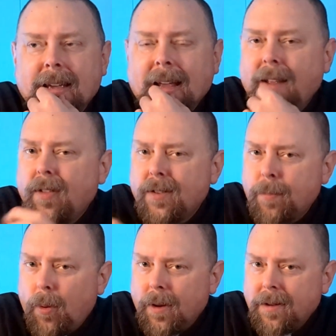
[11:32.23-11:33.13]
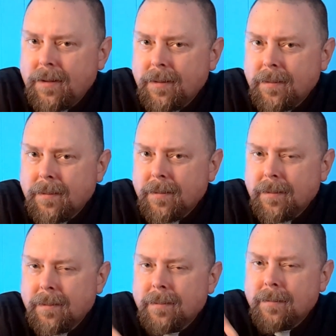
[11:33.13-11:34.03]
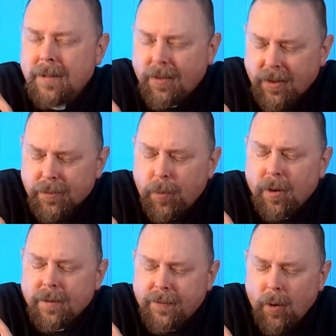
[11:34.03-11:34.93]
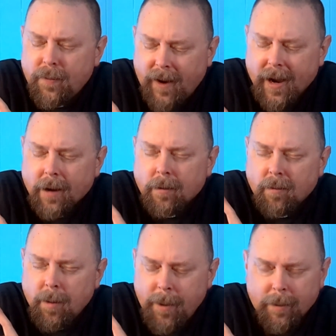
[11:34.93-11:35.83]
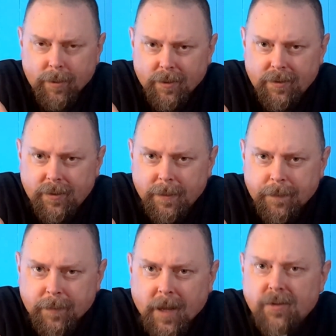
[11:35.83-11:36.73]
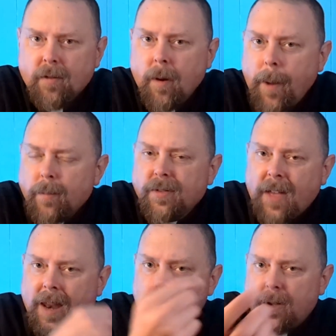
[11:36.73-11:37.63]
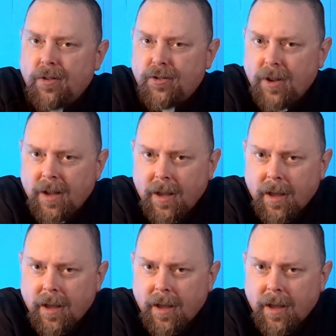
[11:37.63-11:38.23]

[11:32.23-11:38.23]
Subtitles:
And at this point, Faux Fire remembers. She remembers that image